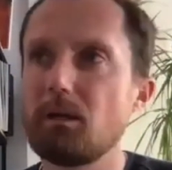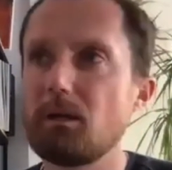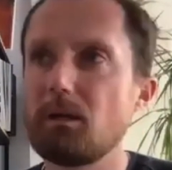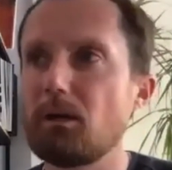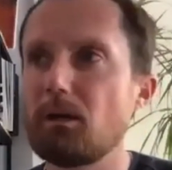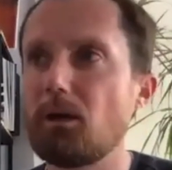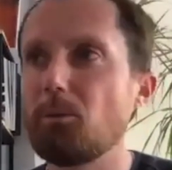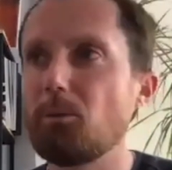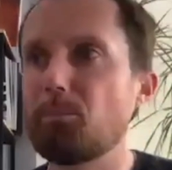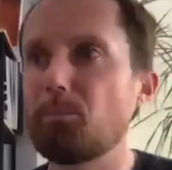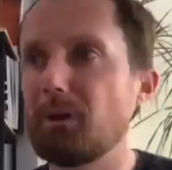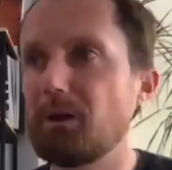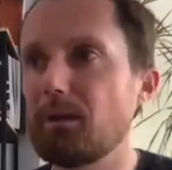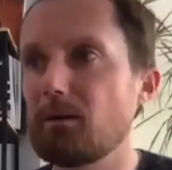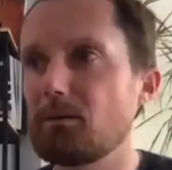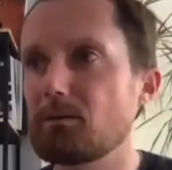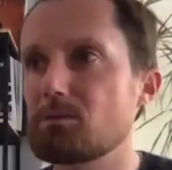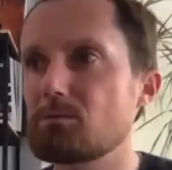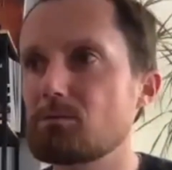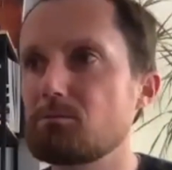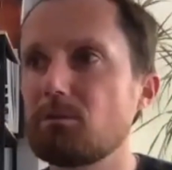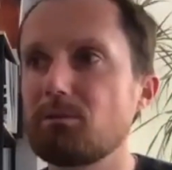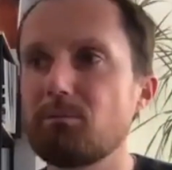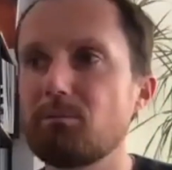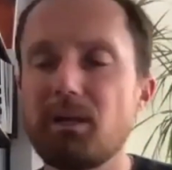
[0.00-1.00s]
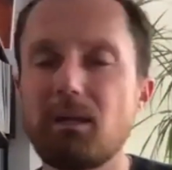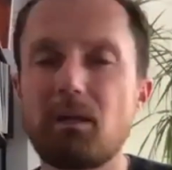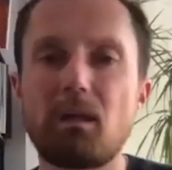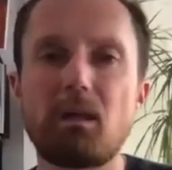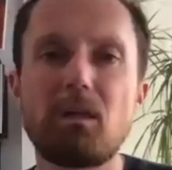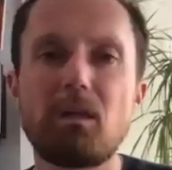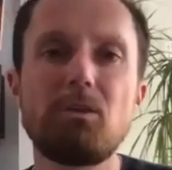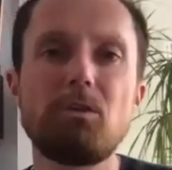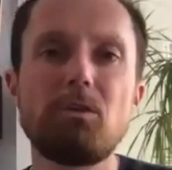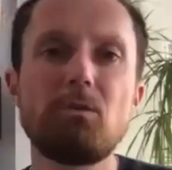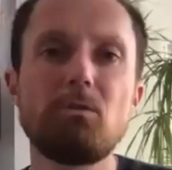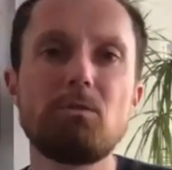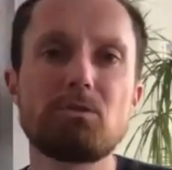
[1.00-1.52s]
or pounds will make a
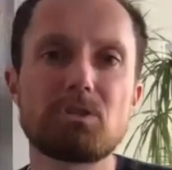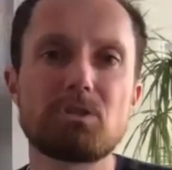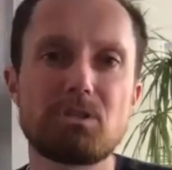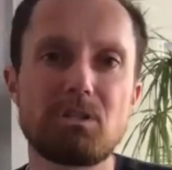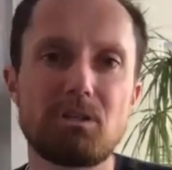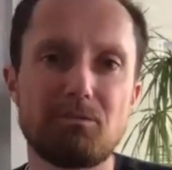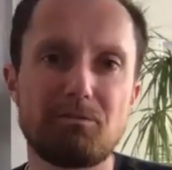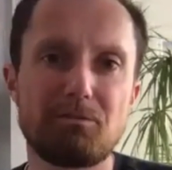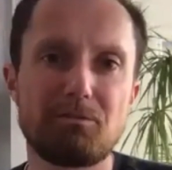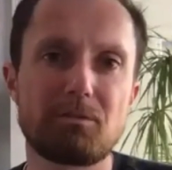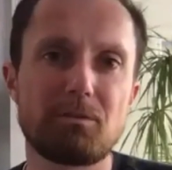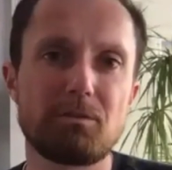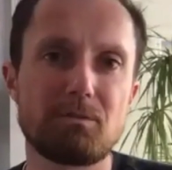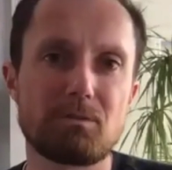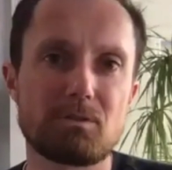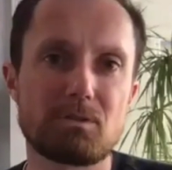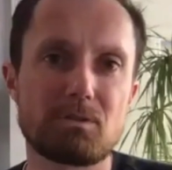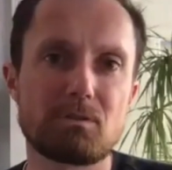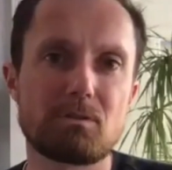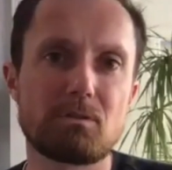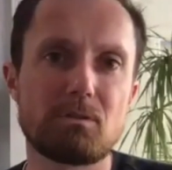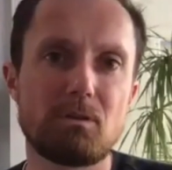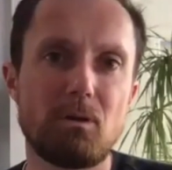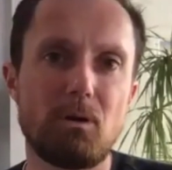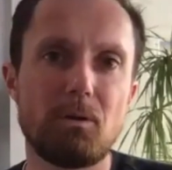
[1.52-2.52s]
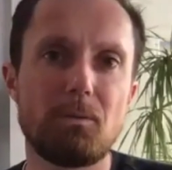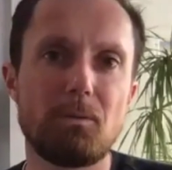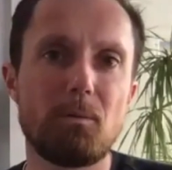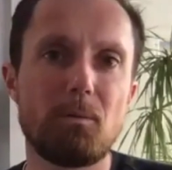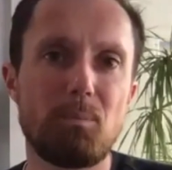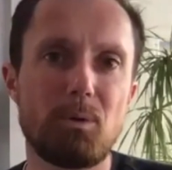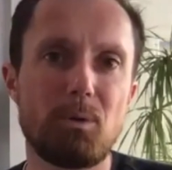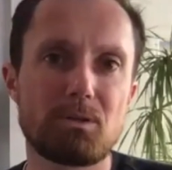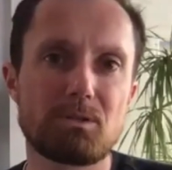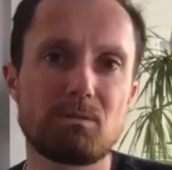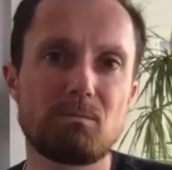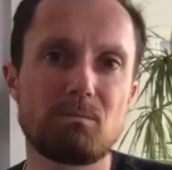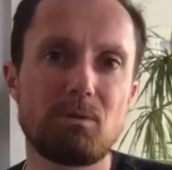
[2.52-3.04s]
huge difference on the
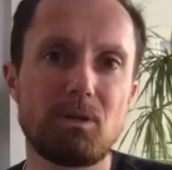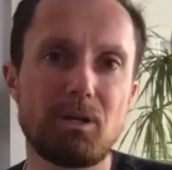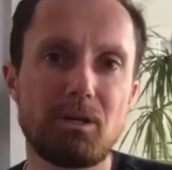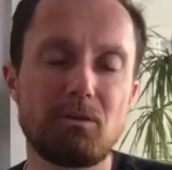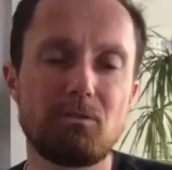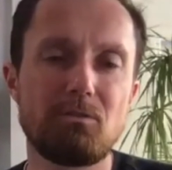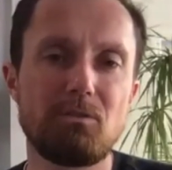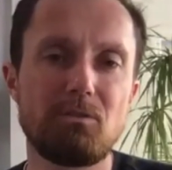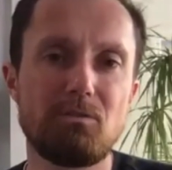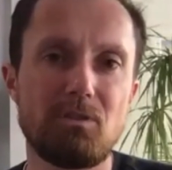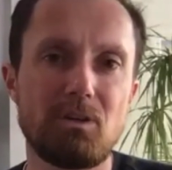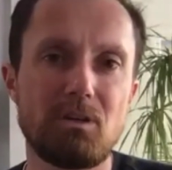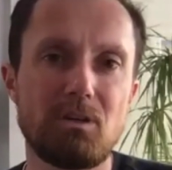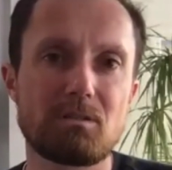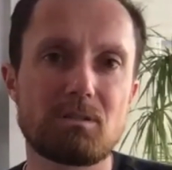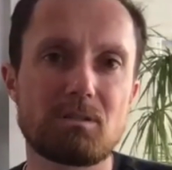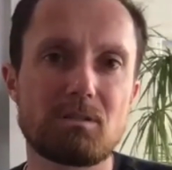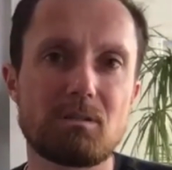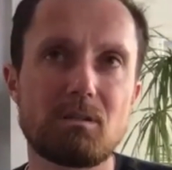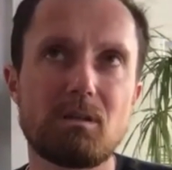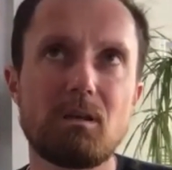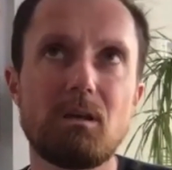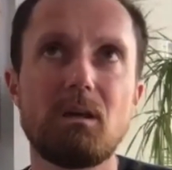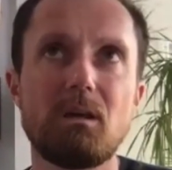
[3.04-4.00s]
bottom line of events,